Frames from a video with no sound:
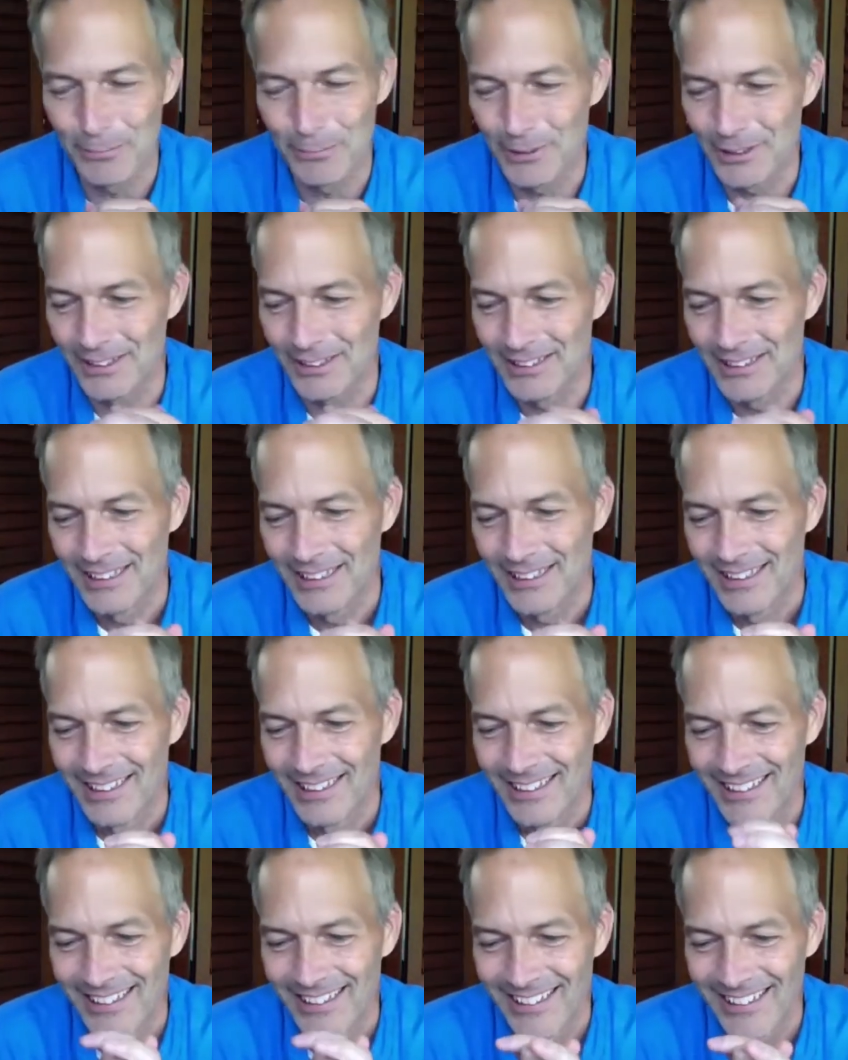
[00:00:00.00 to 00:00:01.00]
But
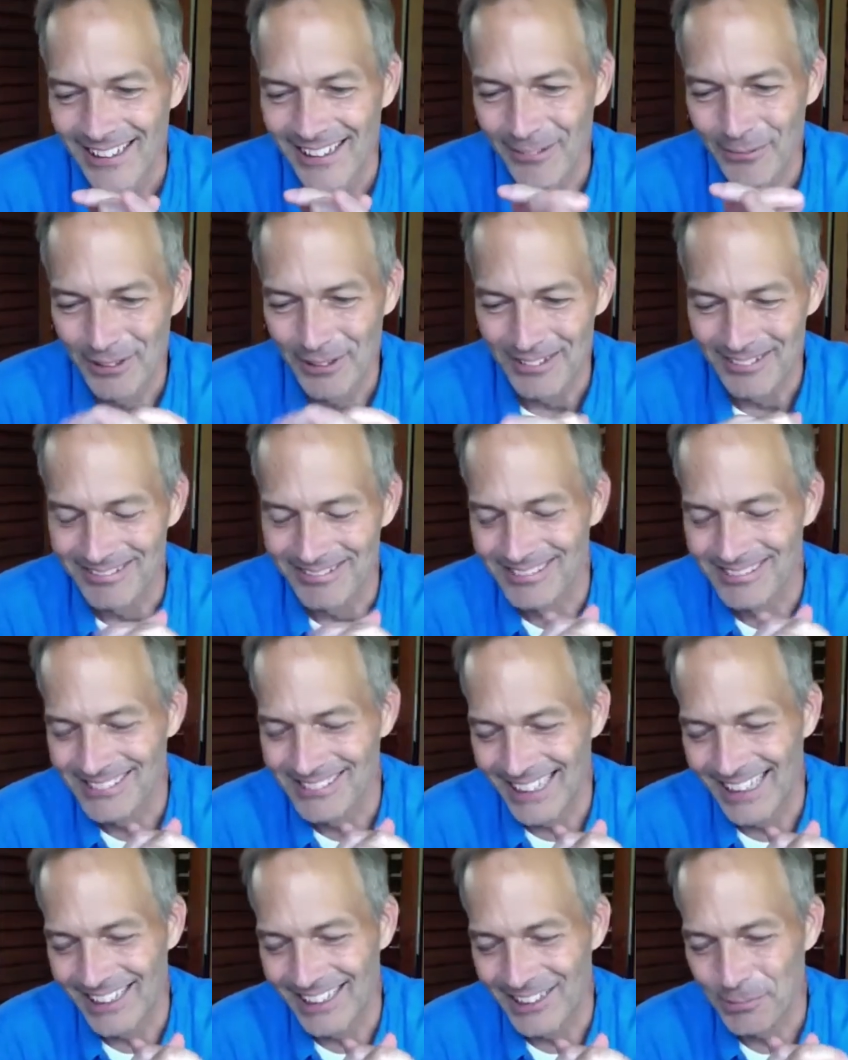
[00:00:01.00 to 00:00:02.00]
I mean,
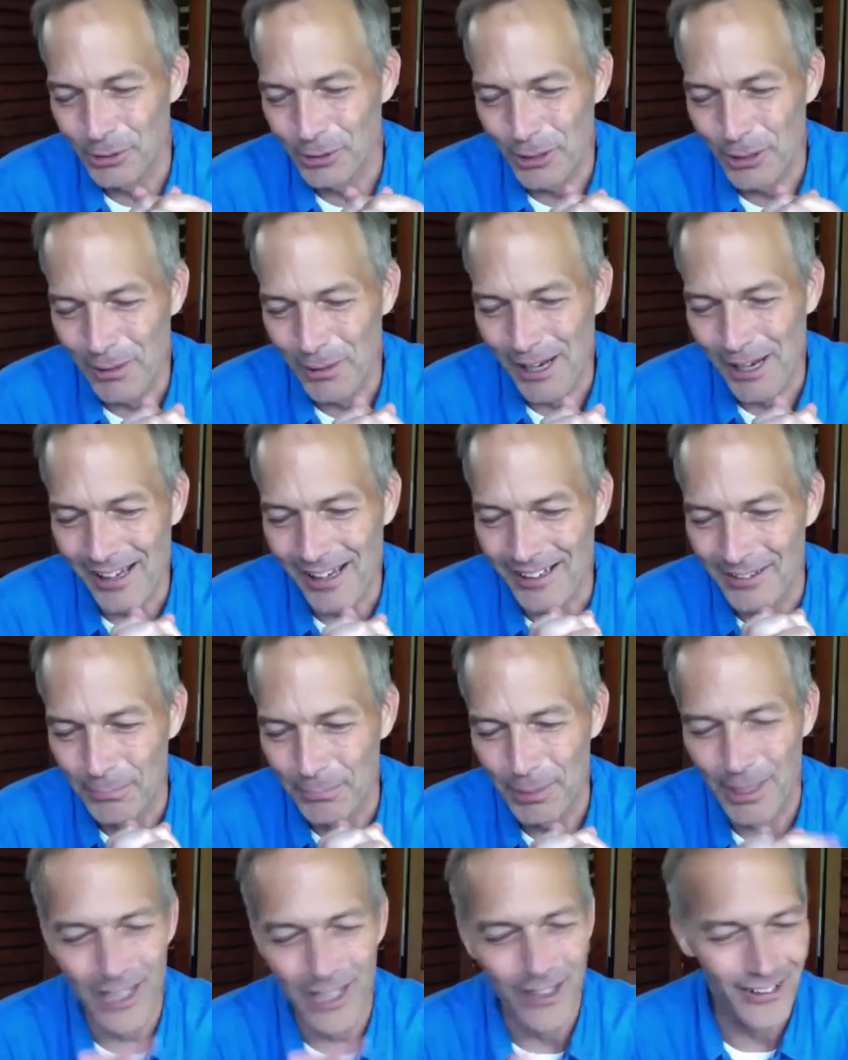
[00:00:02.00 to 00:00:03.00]
yeah, it's pretty bad.
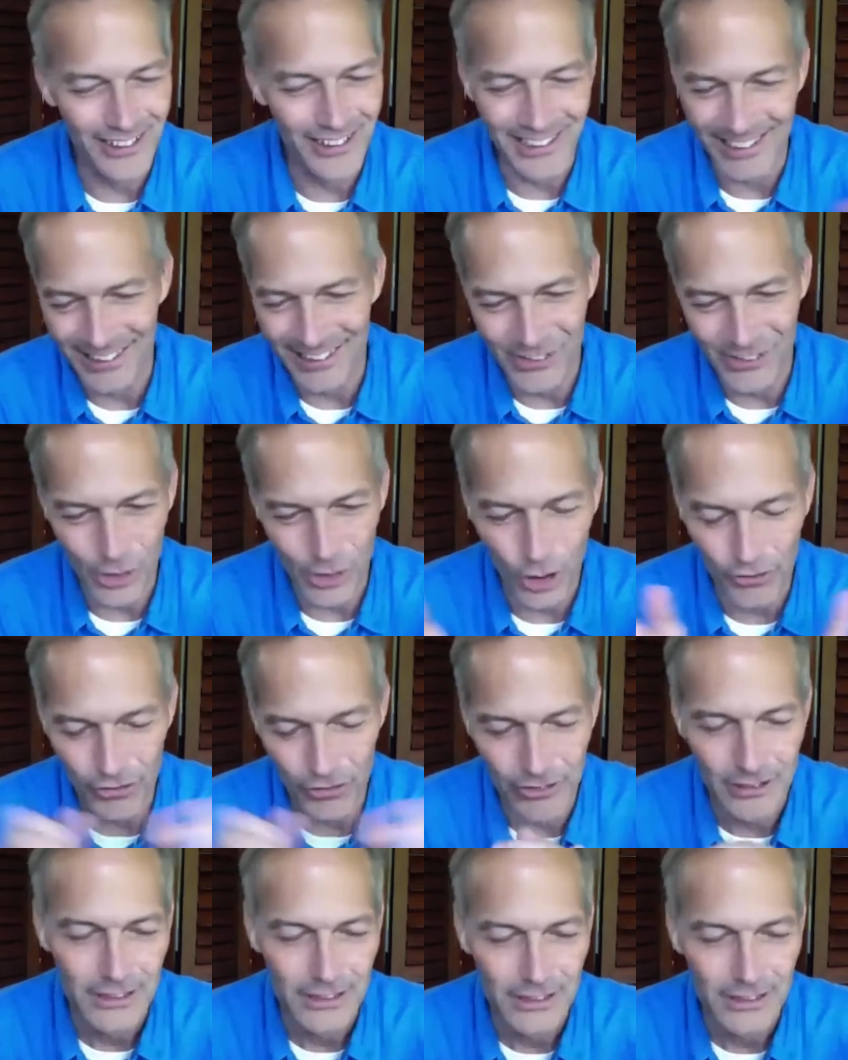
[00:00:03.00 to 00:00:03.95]
Pedaling is awful.